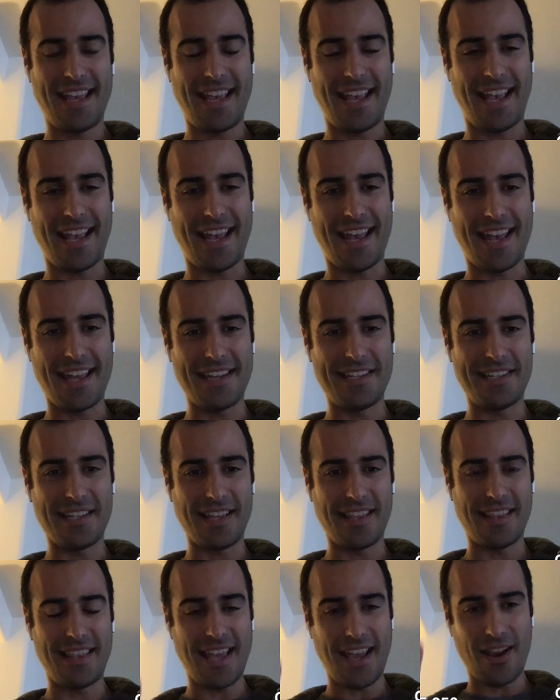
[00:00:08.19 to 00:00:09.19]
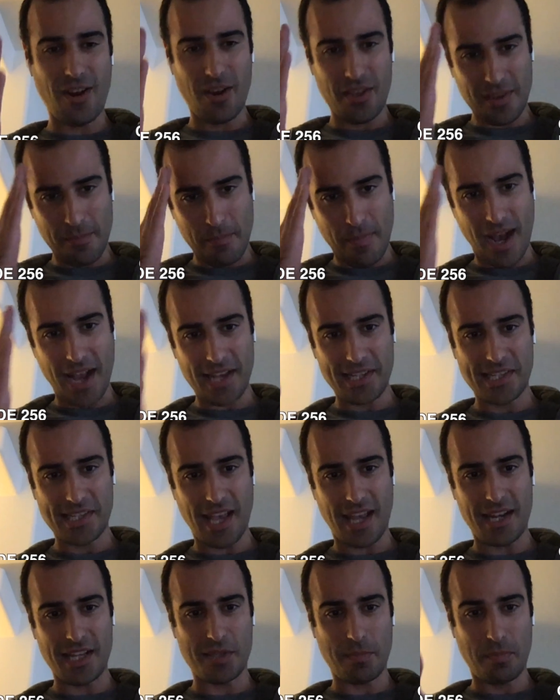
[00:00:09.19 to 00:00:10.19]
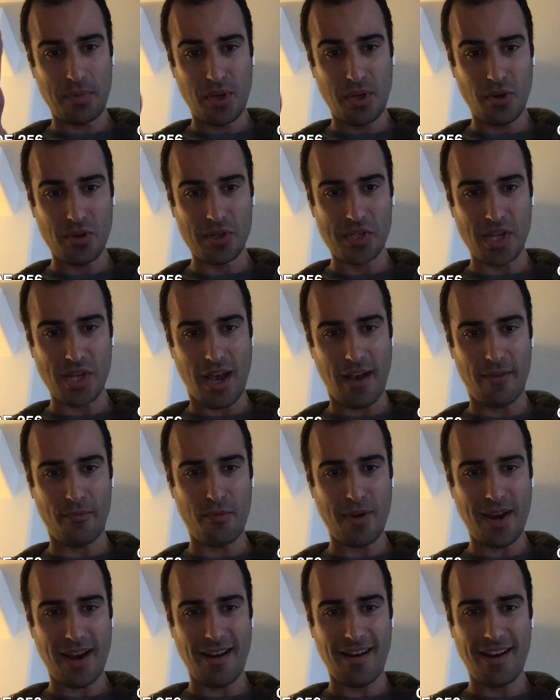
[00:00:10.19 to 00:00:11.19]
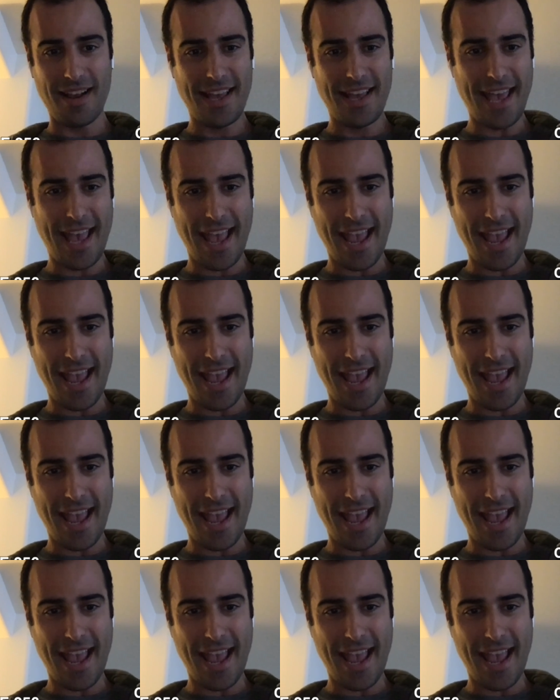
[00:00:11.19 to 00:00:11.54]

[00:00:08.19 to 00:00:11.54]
And the mindset is pure software.